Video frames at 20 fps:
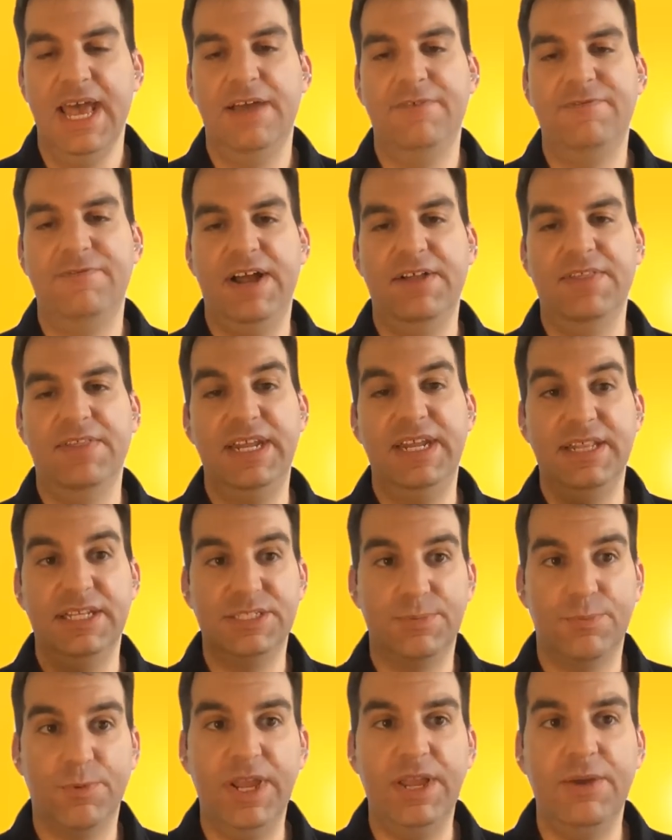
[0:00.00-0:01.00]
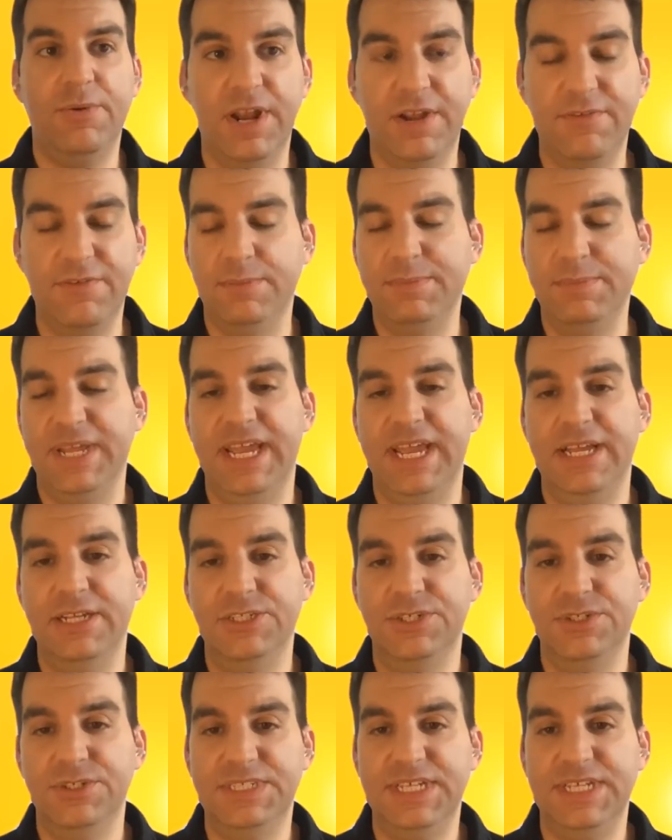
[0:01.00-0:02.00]
I found that in the spring when I flipped to
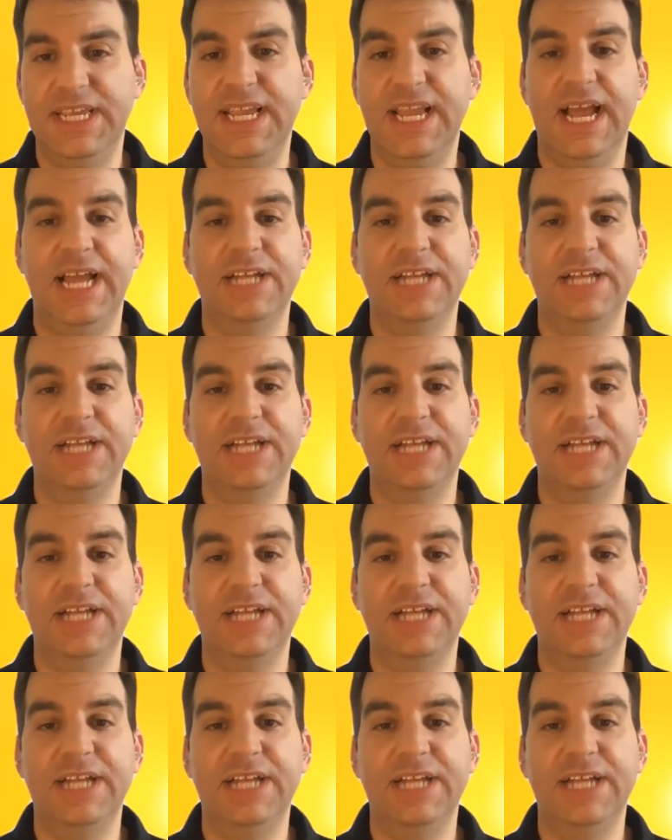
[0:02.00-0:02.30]
ASU Sync,